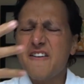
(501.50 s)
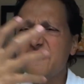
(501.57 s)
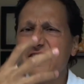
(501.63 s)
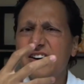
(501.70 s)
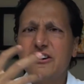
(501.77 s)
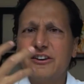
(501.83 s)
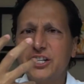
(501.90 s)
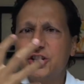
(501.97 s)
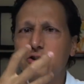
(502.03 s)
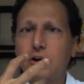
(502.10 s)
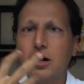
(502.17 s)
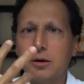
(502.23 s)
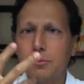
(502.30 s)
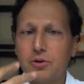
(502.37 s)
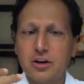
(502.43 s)
Very
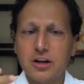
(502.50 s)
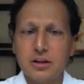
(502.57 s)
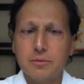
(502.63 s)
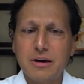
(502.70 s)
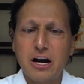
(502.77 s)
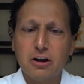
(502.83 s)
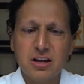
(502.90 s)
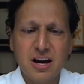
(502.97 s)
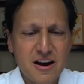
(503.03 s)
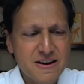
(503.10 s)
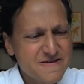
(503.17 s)
strong burn in the mouth.